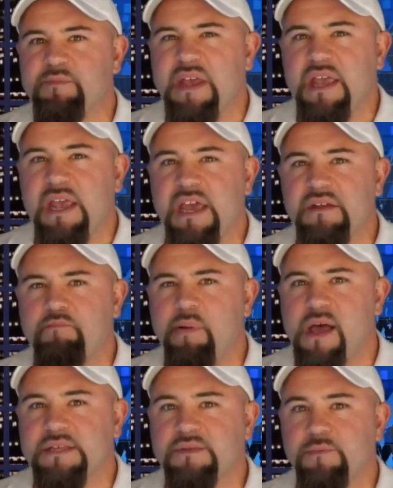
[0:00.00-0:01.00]
making it
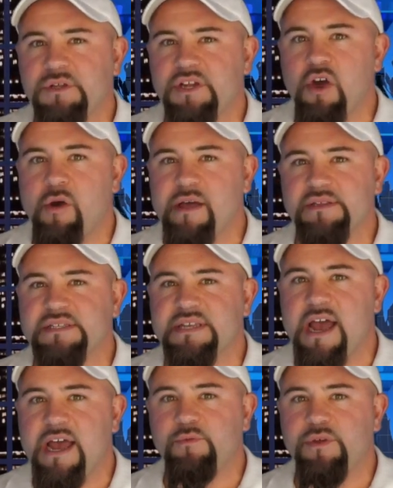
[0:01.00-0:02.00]
impossible to go
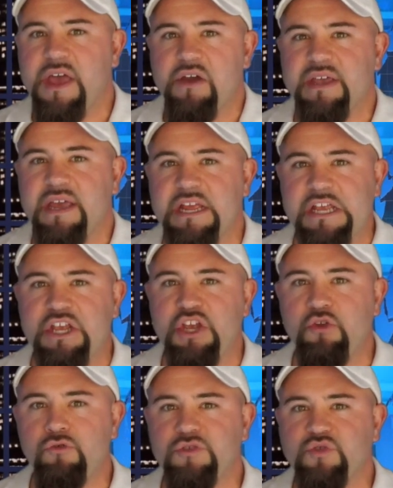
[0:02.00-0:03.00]
outside without getting
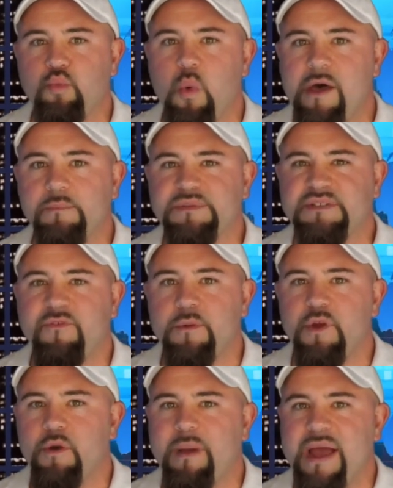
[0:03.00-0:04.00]
huge welts from your